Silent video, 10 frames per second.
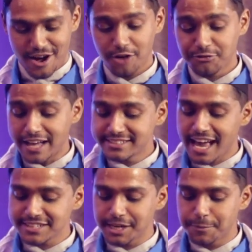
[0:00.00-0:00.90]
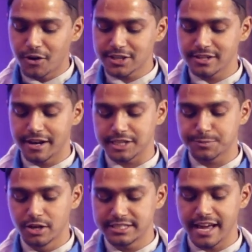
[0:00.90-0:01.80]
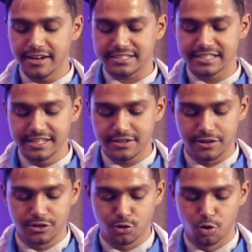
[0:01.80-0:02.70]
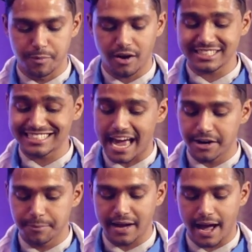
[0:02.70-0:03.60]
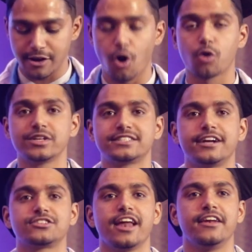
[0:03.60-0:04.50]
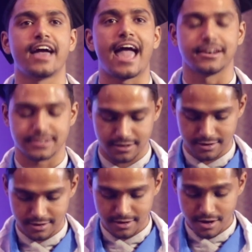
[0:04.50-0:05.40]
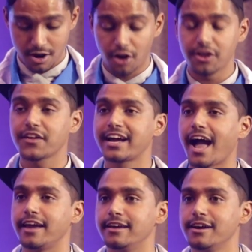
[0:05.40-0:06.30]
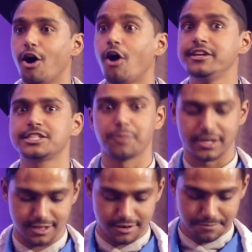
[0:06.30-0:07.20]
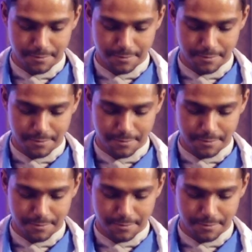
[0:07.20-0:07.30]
A fantastic person and a spontaneous leader in the group, a stand-up guy, always there to lend a hand. Another guy, Anish Potter.